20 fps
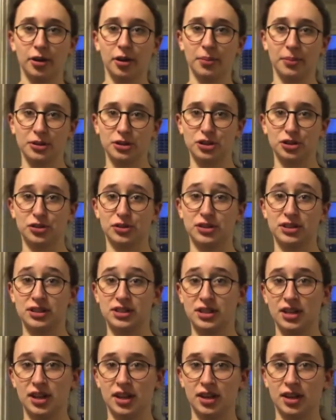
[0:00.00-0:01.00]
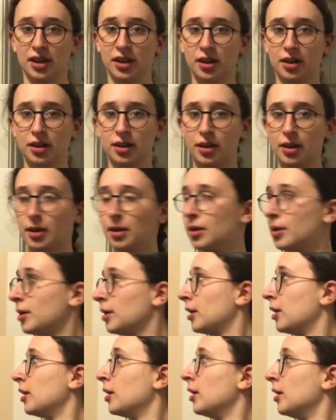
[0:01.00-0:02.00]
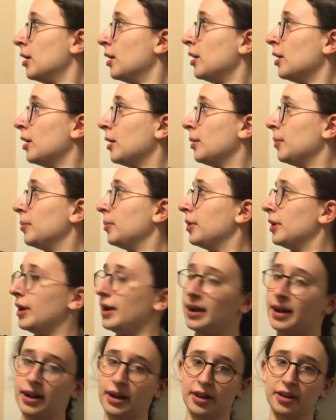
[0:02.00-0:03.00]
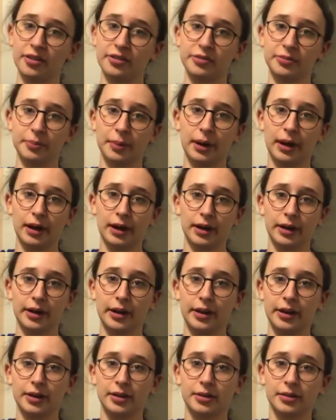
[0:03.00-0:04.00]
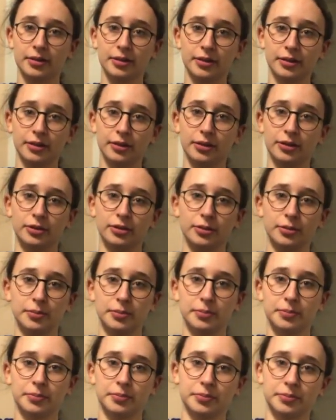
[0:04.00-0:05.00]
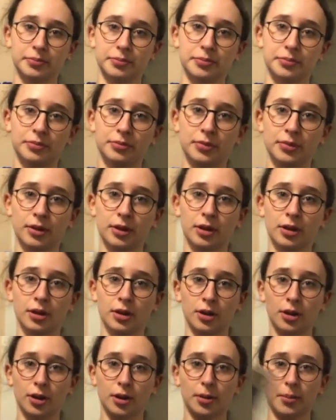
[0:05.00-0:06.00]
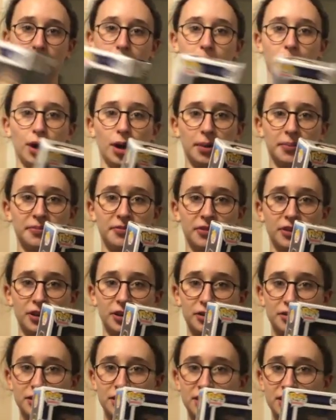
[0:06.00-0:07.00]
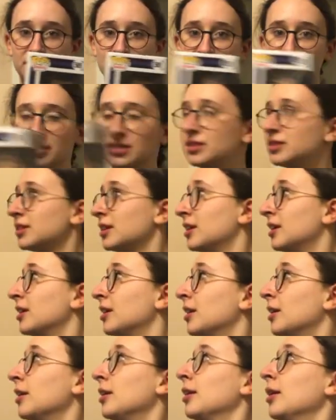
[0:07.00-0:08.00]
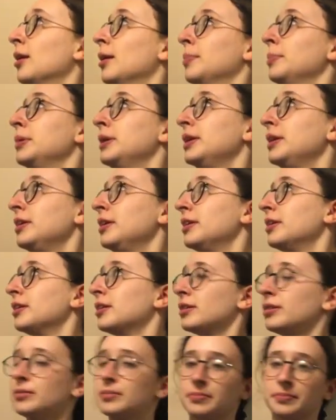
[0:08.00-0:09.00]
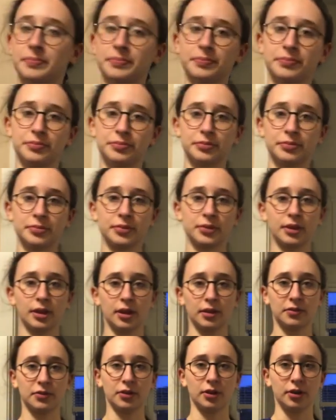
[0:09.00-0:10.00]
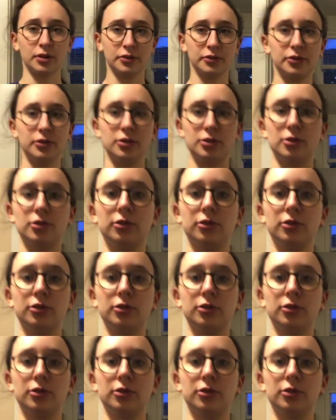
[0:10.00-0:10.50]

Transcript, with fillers: I have put certain things away in my closet, like these little pop figures over here. So I've put these here for now because I have nowhere else to put them.